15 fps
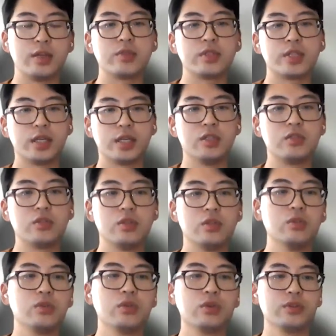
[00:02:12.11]
It was like
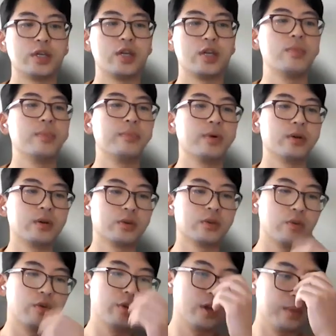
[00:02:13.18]
instant noodles. I remember
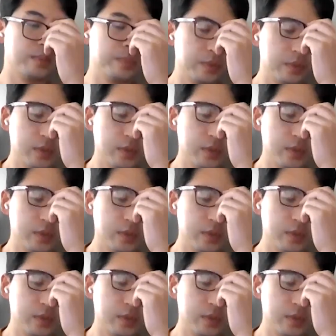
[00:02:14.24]
growing up,